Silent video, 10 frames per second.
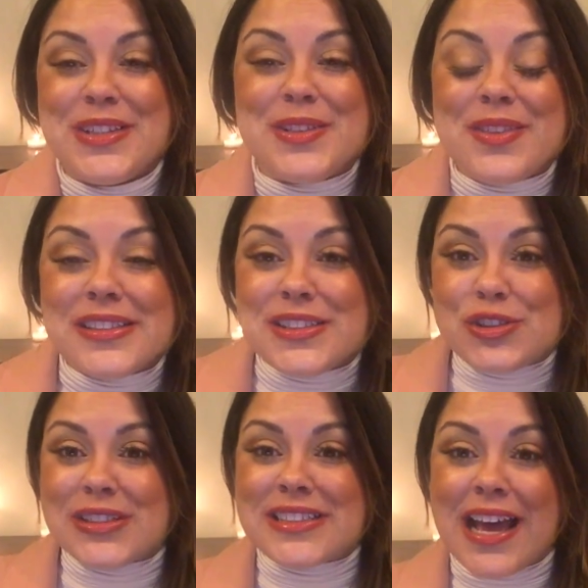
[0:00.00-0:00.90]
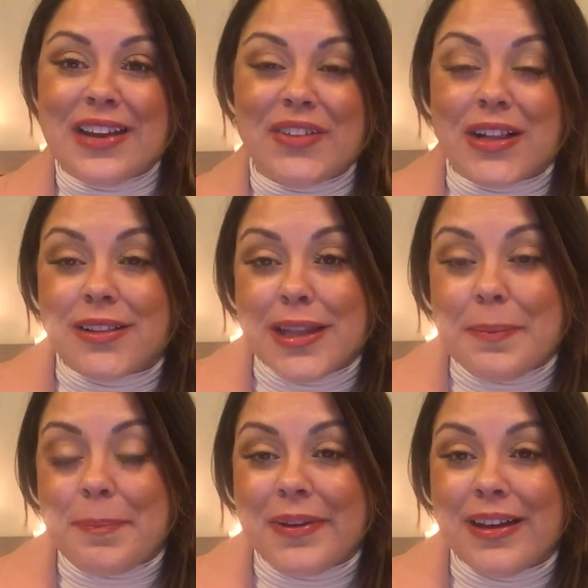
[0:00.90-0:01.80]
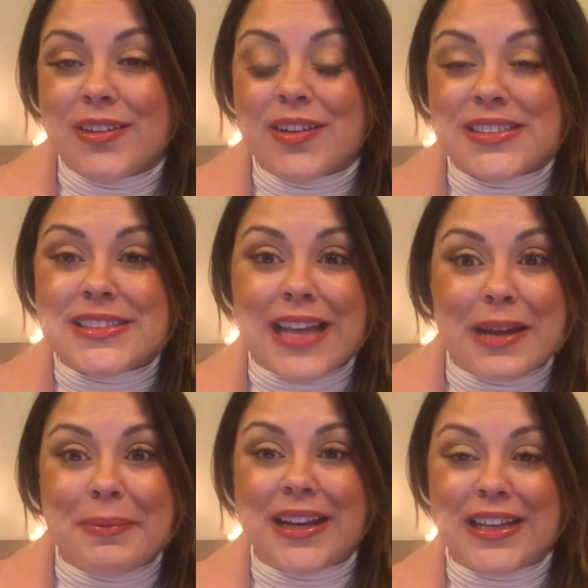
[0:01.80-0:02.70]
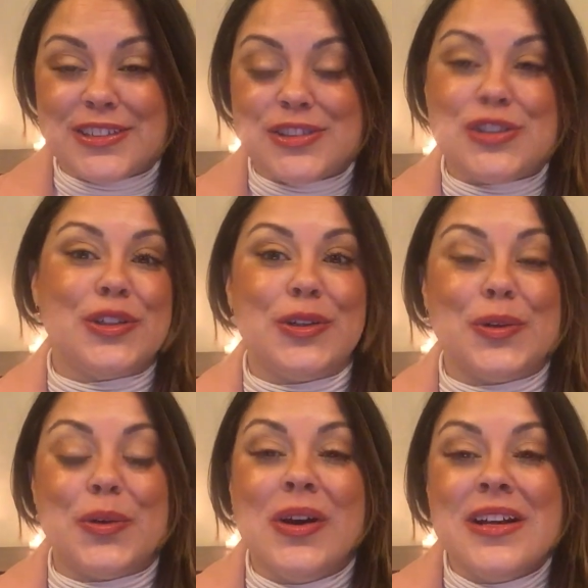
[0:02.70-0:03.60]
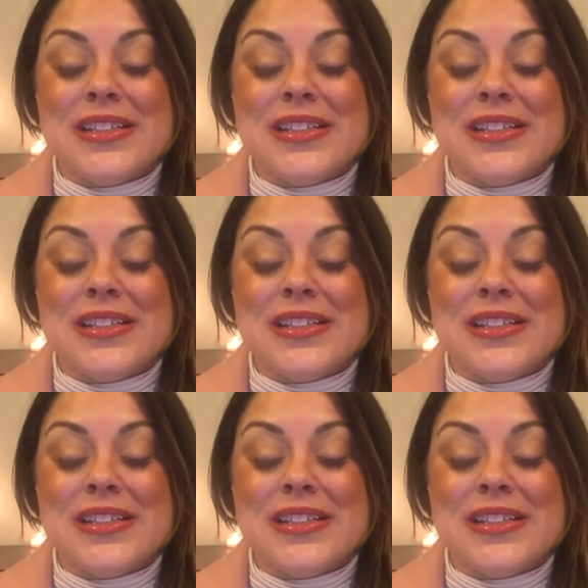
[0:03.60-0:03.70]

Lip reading: So this is just kind of a clip, a little segment into